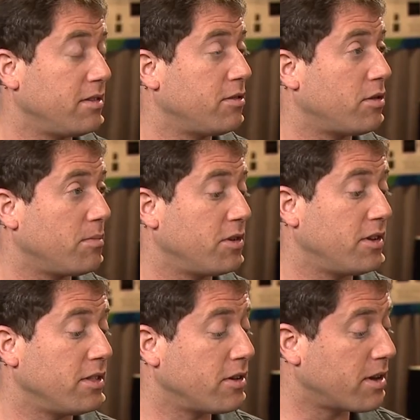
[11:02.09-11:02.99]
into our
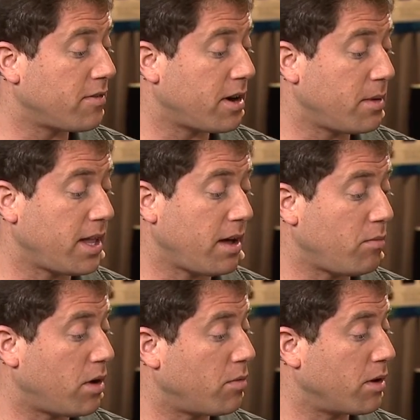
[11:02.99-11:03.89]
machine learning environment.
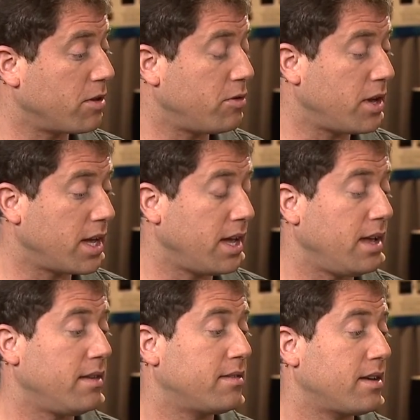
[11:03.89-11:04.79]
And what we were doing
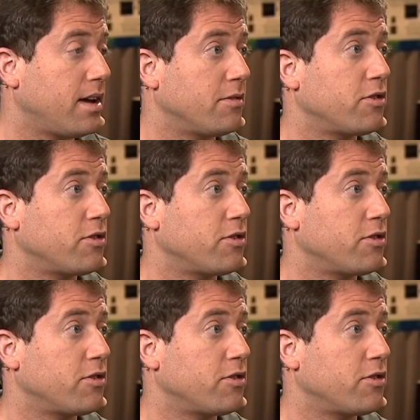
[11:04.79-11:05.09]
is uh,